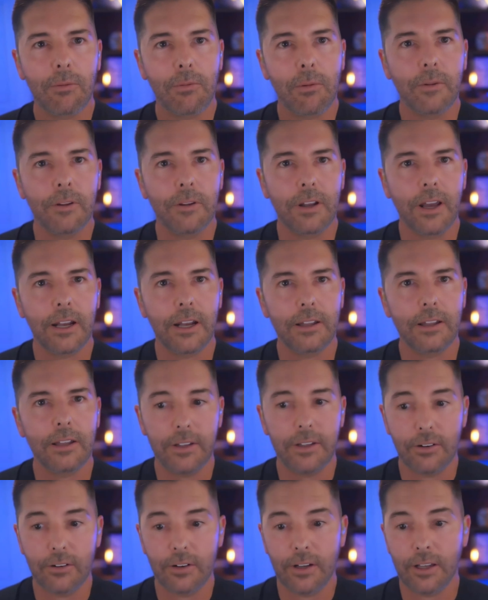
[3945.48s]
Probably not.
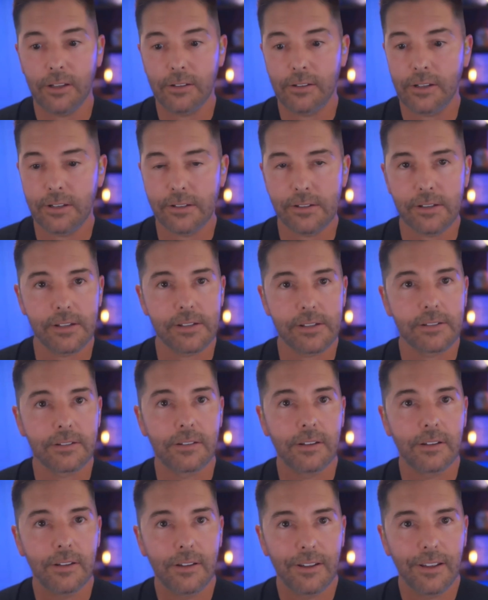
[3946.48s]
If the internet
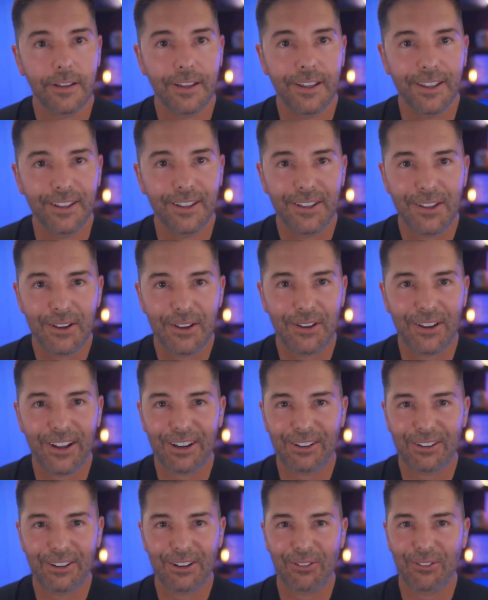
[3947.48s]
exists,
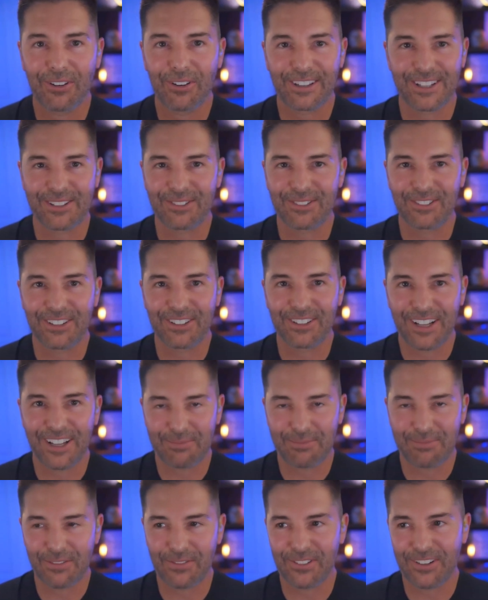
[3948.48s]
I don't know what this will look
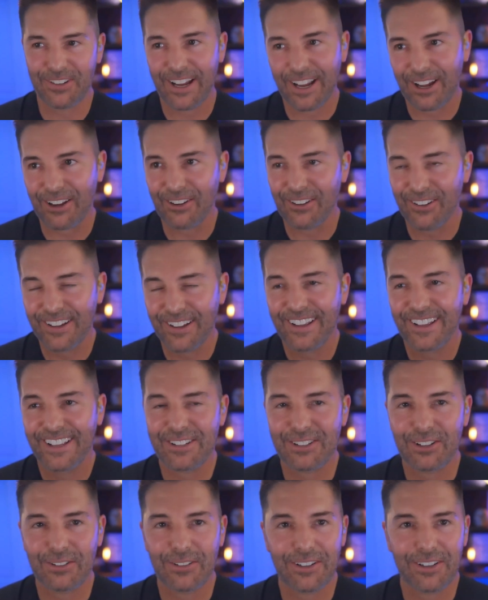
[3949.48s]
like, but for now,
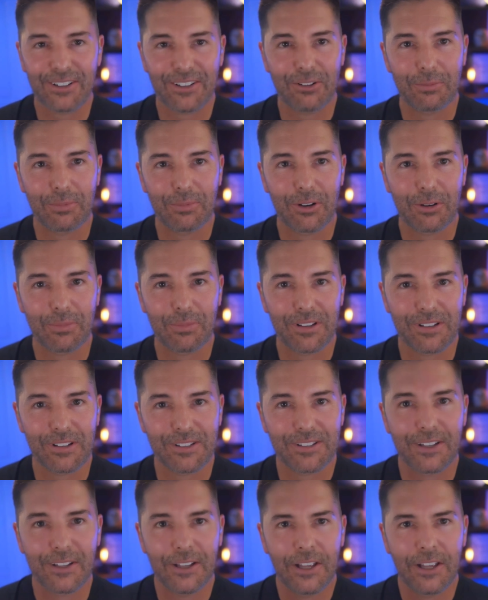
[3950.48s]
it's serving a cool
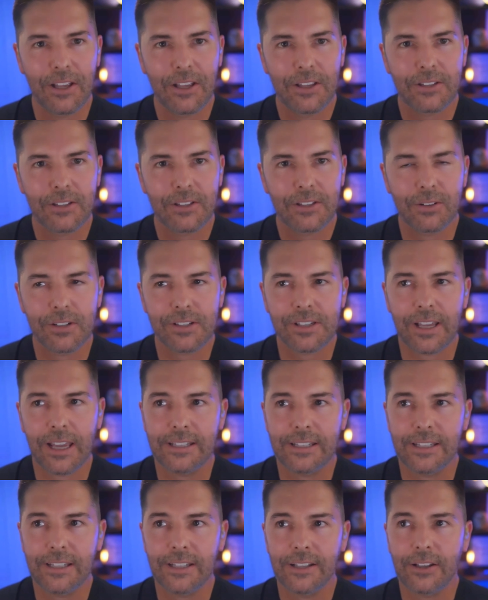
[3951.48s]
purpose. So this
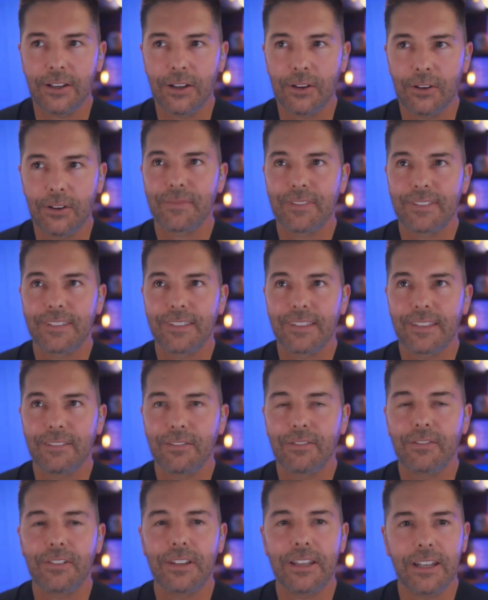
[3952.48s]
idea of
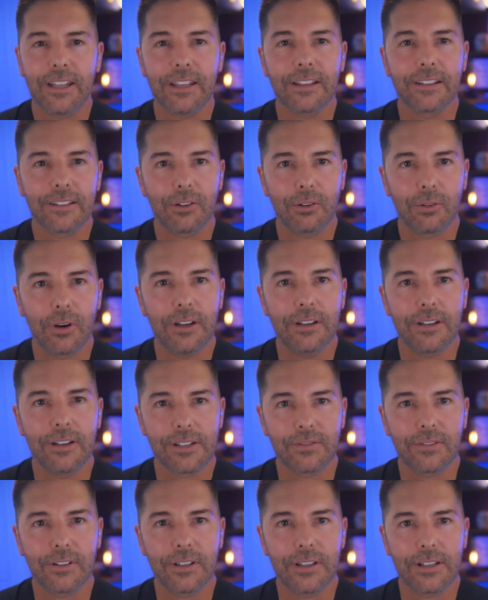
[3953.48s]
fleeting, the
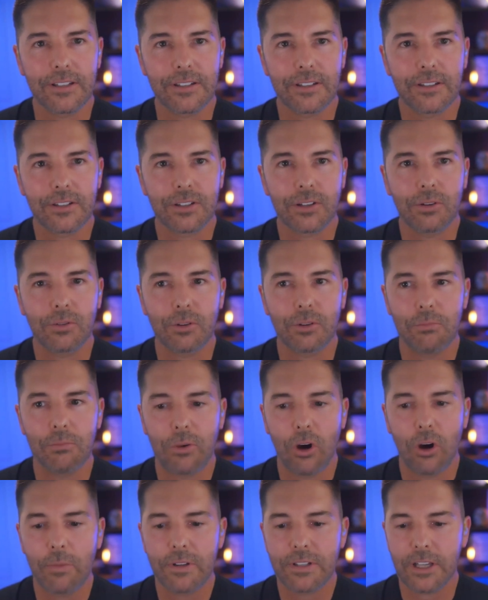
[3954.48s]
greatness fleets. So the
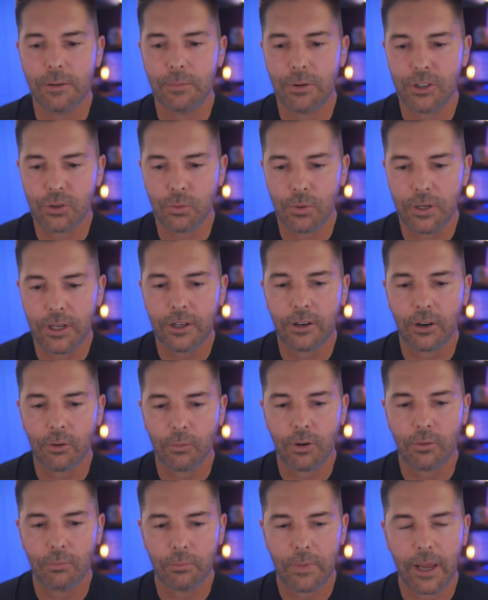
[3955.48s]
moments in between
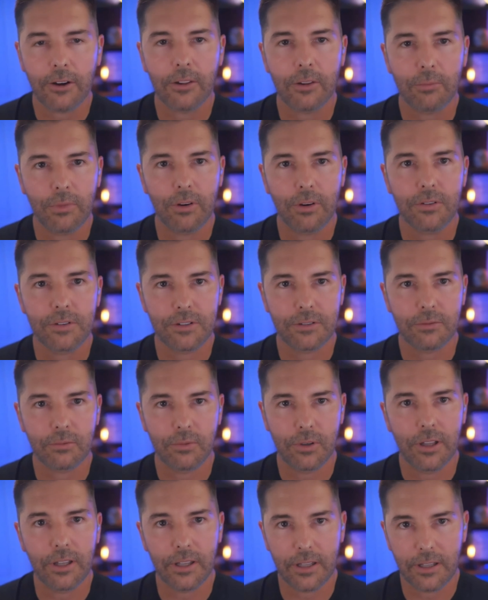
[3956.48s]
are what matter the most,
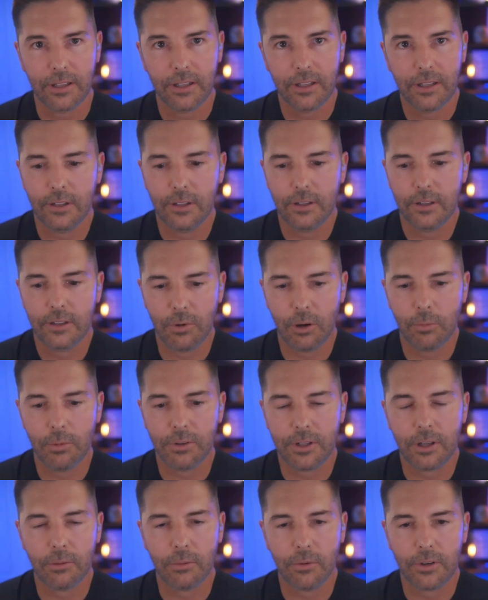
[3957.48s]
really. The
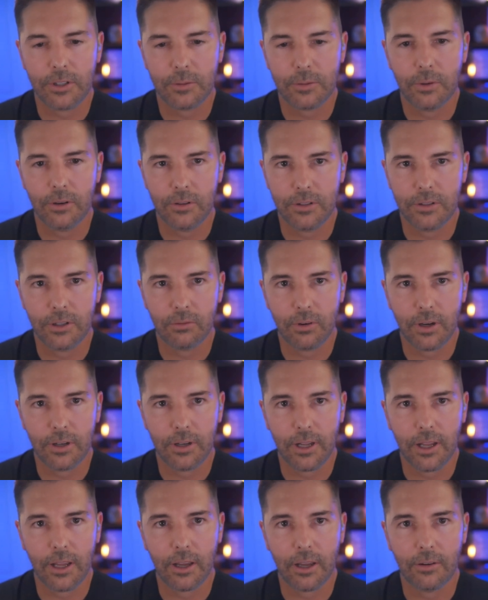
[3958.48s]
moment that we're experiencing
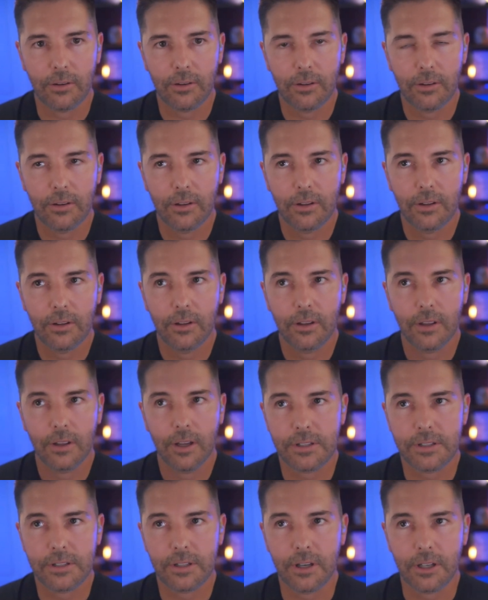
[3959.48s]
right now.
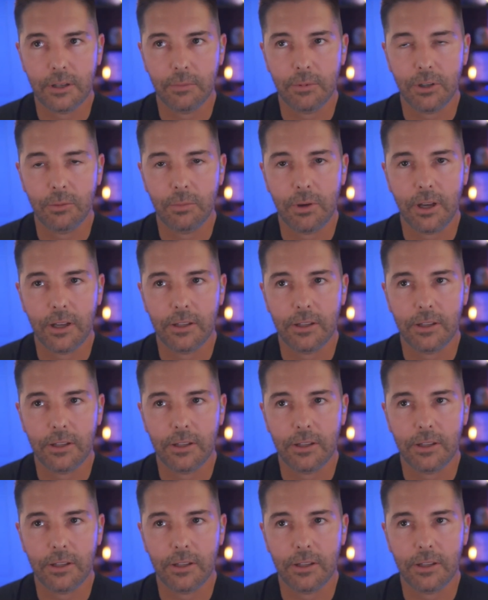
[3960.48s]
Let's talk a bit